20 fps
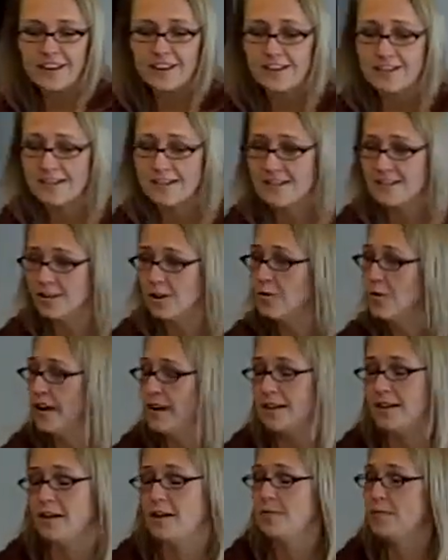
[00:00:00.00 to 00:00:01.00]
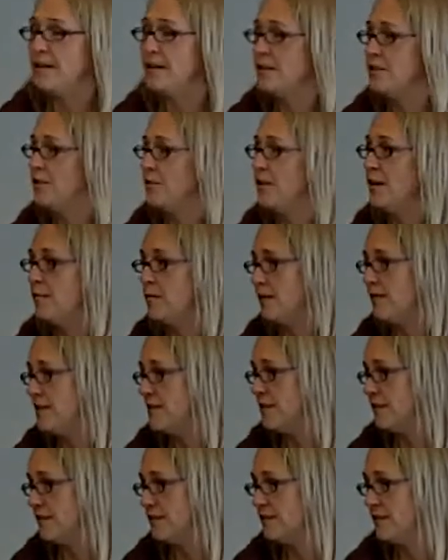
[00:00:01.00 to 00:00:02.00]
He's still waking up at 2 a.m.
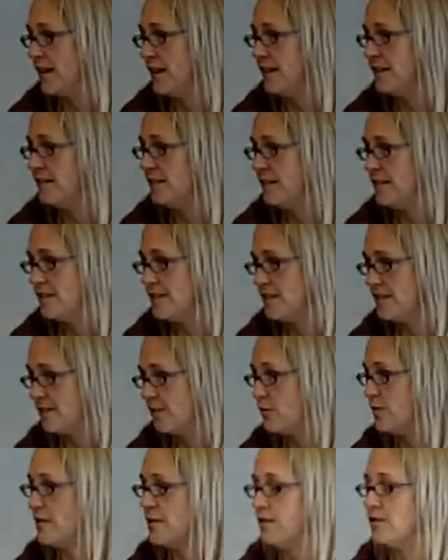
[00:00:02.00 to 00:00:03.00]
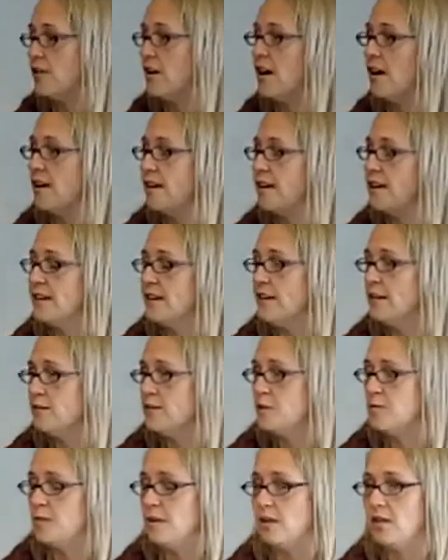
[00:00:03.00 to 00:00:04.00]
every single night. He still wasn't talking. He
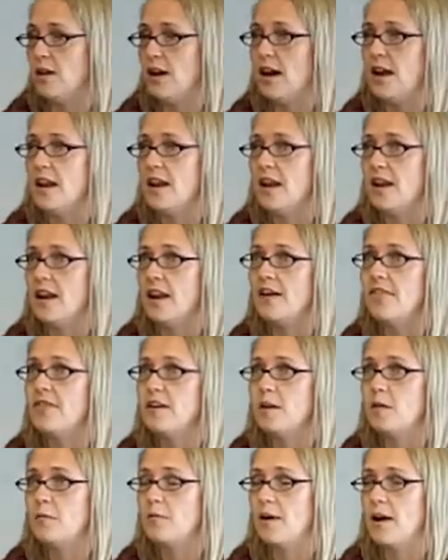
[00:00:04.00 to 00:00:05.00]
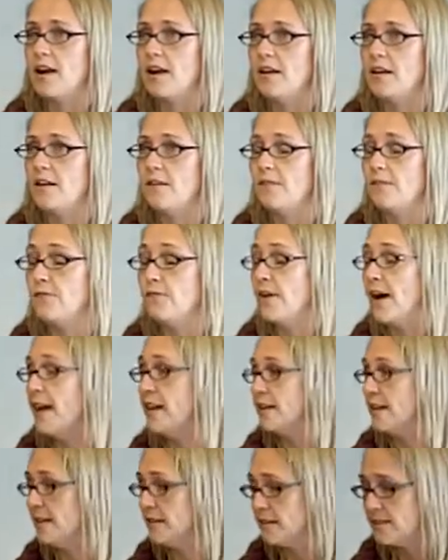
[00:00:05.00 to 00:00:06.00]
was being nothing but
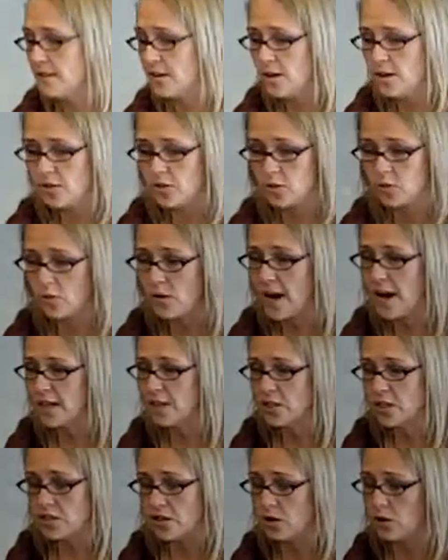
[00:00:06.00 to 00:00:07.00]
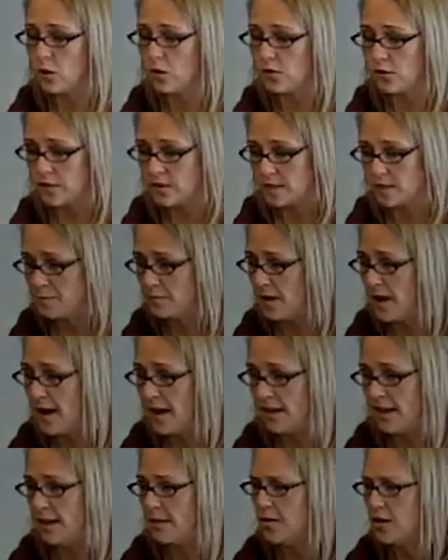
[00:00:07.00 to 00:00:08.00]
violent. The rashes all over his
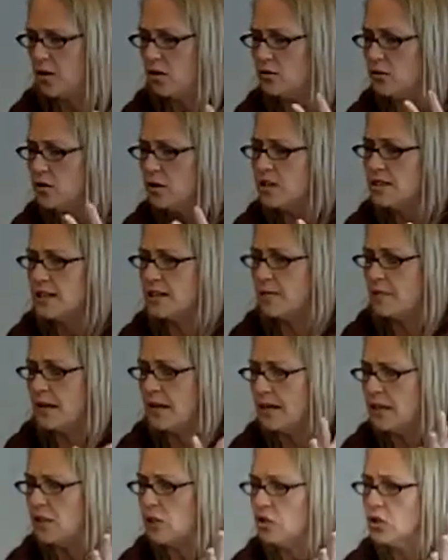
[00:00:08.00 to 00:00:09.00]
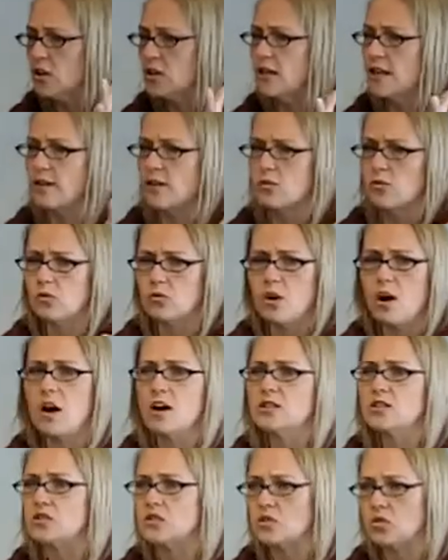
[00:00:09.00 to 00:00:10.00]
body. I mean, you looked at him and he looked like a
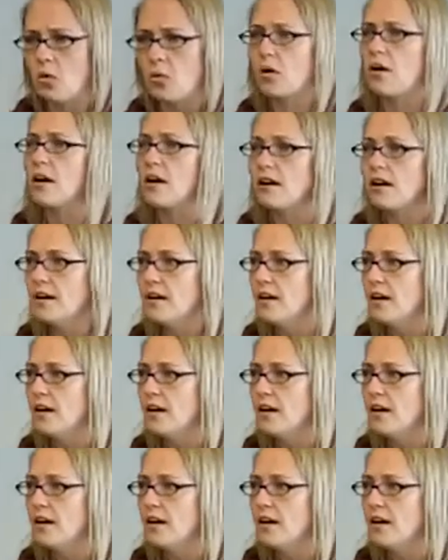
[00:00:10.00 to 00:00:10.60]
raw sore.